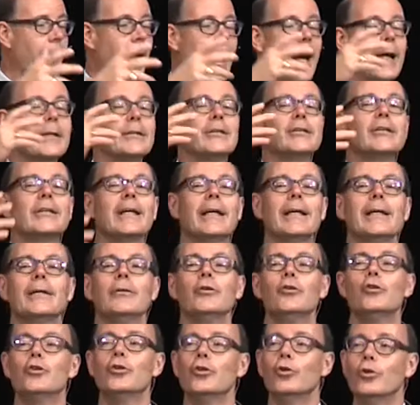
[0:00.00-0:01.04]
I
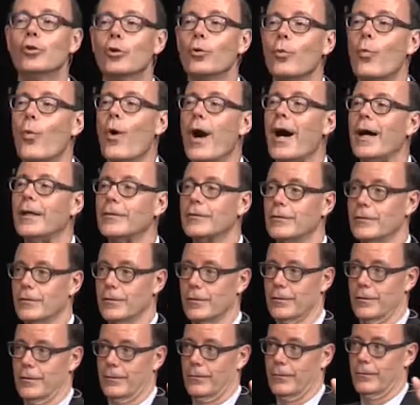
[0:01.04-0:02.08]
change your
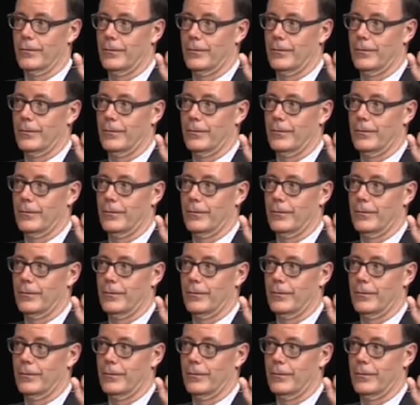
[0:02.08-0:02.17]
wanter,